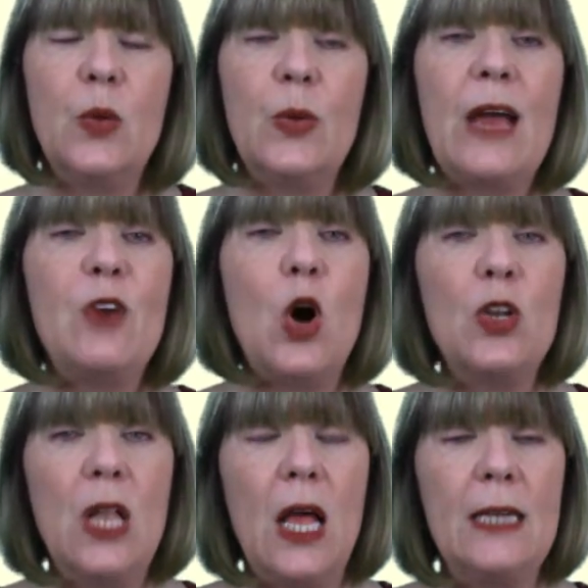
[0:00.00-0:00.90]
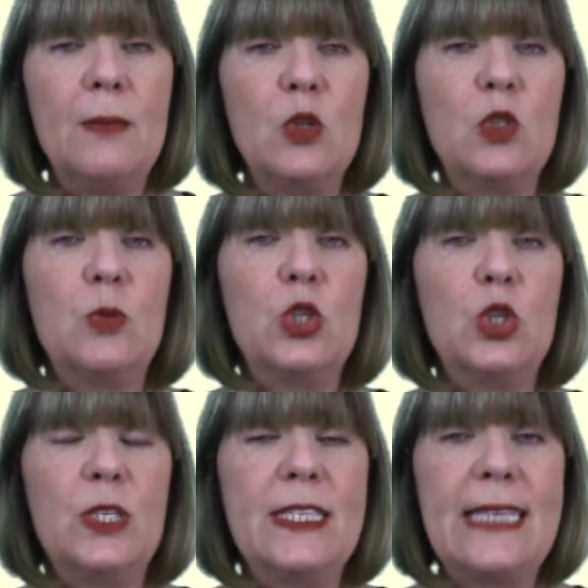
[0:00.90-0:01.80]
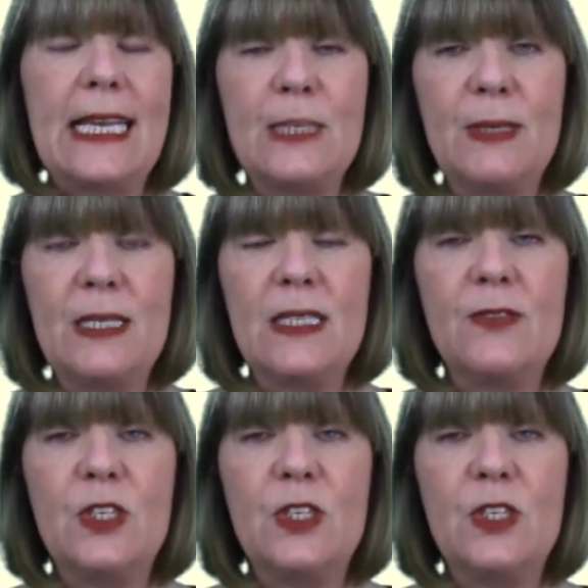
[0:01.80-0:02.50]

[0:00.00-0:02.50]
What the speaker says: We have online multiple choice assessments